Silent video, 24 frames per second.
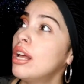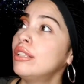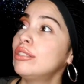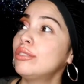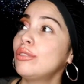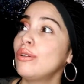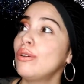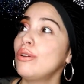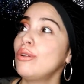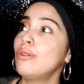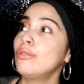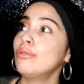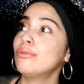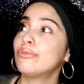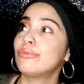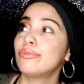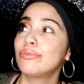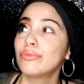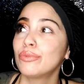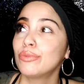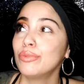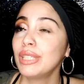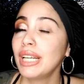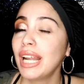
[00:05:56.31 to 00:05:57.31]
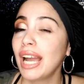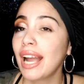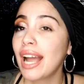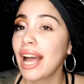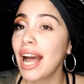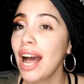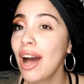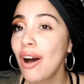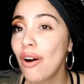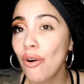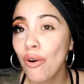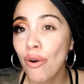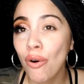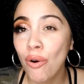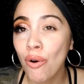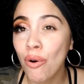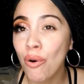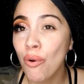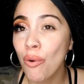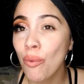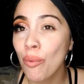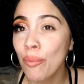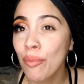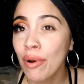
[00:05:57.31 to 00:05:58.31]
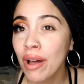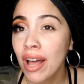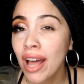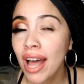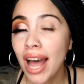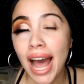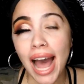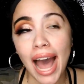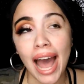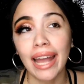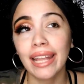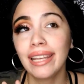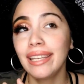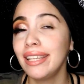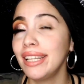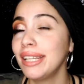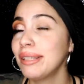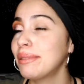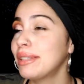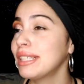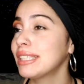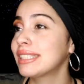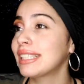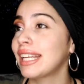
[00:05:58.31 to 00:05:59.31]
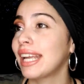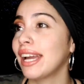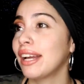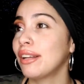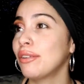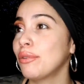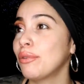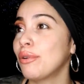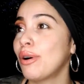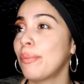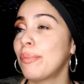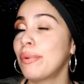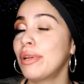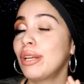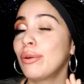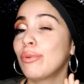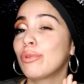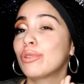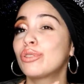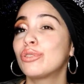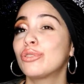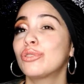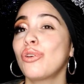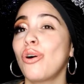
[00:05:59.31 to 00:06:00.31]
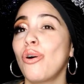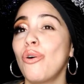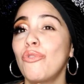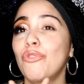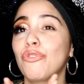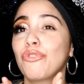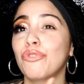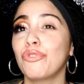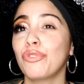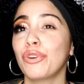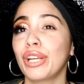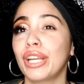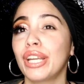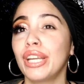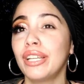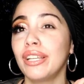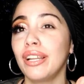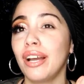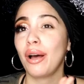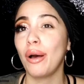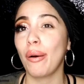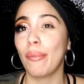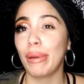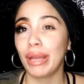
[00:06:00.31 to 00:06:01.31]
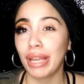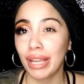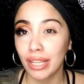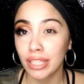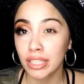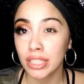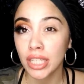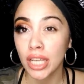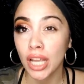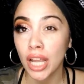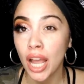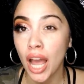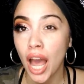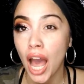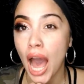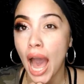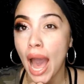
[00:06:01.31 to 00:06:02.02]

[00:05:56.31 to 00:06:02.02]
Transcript: So when I got home, I lit this candle up and it was so freaking amazing.